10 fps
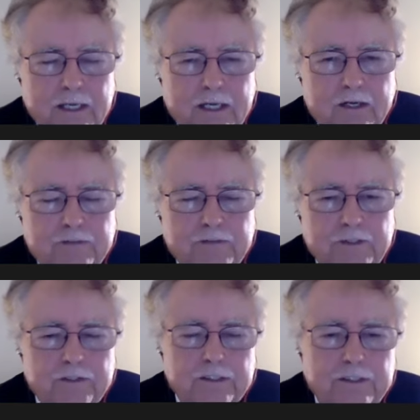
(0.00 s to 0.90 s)

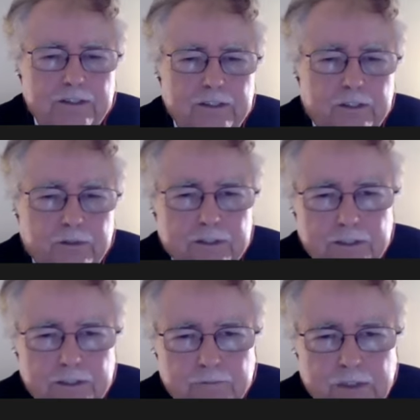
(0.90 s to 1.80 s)
However,
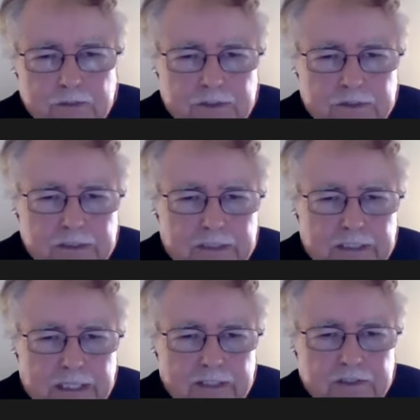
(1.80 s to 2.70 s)
in most
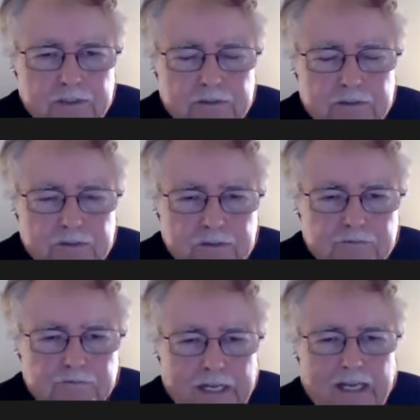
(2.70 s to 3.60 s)
cases, the
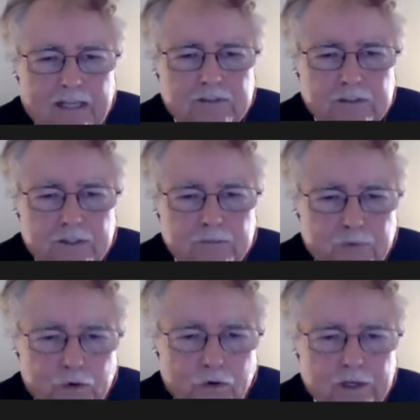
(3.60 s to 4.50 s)
facts are
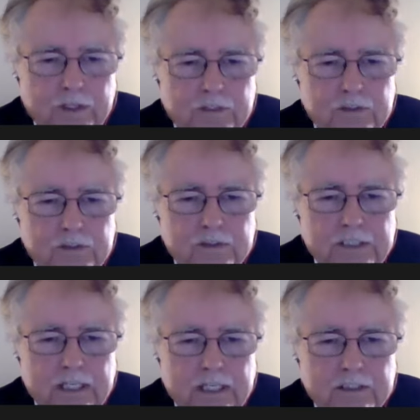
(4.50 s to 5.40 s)
important to
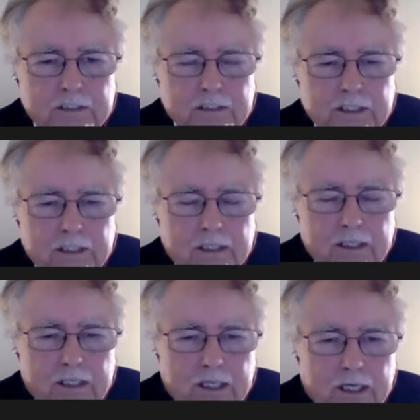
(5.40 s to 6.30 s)
set
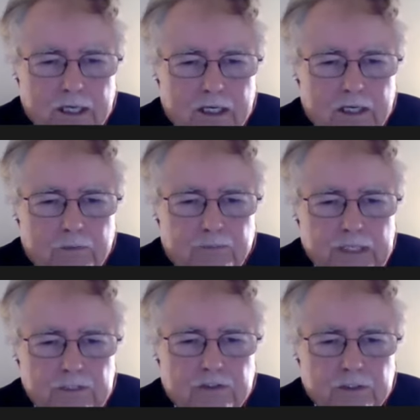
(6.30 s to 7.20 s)
a
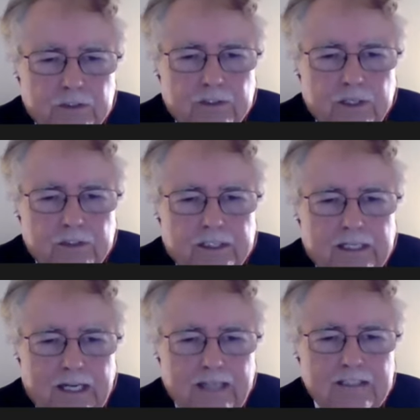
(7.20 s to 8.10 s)
picture or the
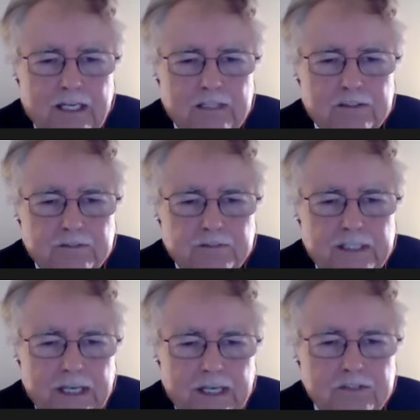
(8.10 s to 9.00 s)
context of a
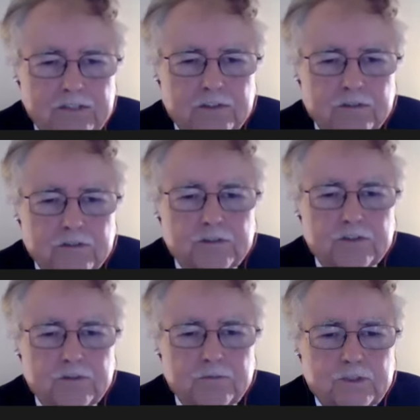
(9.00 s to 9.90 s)
case, or
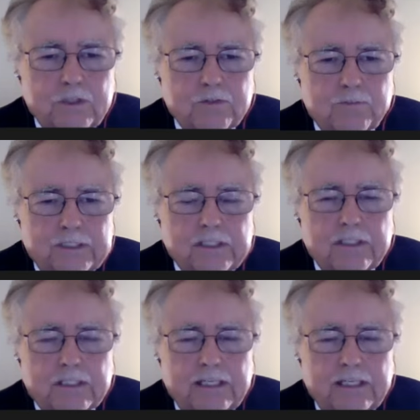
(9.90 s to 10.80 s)
show the
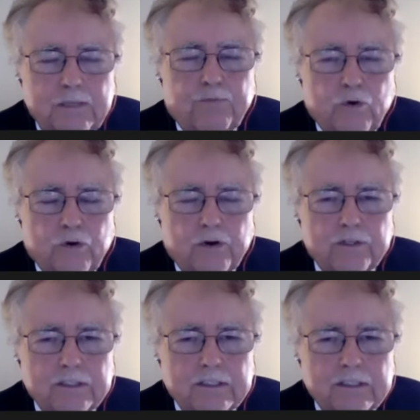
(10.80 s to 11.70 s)
particular import